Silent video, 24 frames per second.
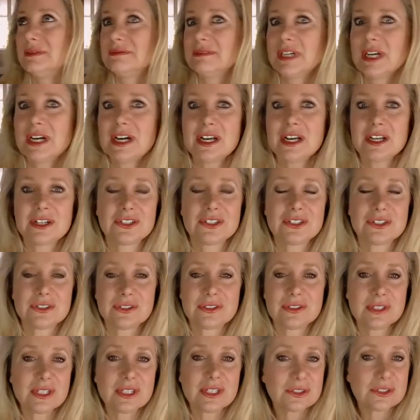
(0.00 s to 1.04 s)
gosh,
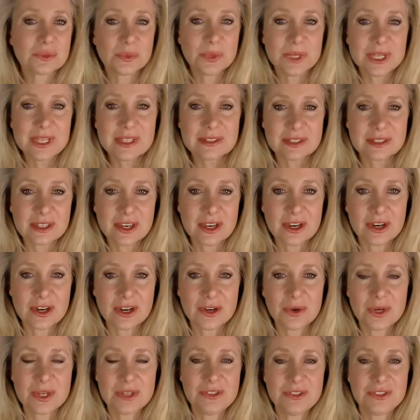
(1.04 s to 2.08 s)
six weeks
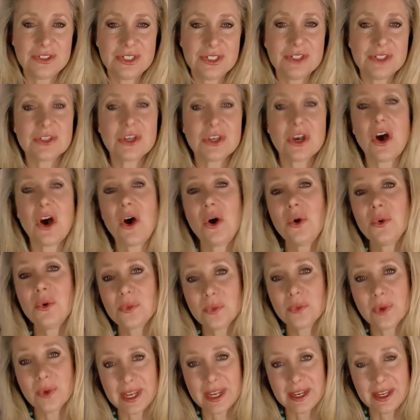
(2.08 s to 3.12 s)
ago, and she's
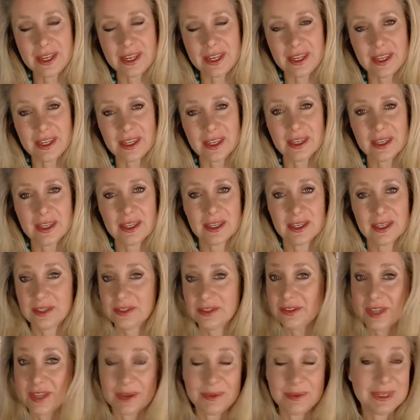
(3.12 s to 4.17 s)
already,
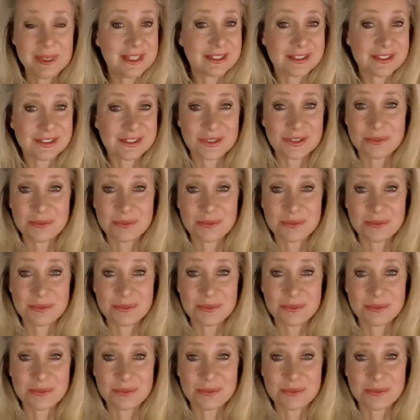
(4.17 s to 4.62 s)
I mean, this is a